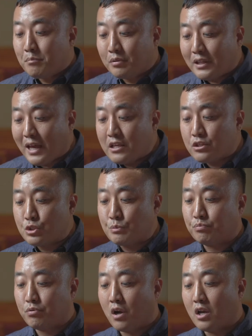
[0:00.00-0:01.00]
plans to
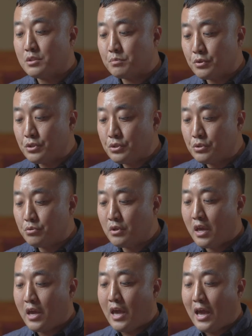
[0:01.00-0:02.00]
prosper you
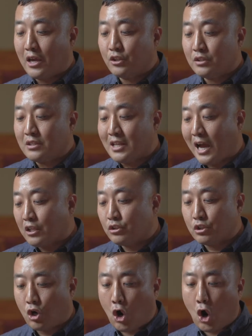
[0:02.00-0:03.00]
and not
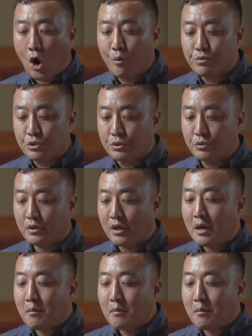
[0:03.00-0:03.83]
to harm you,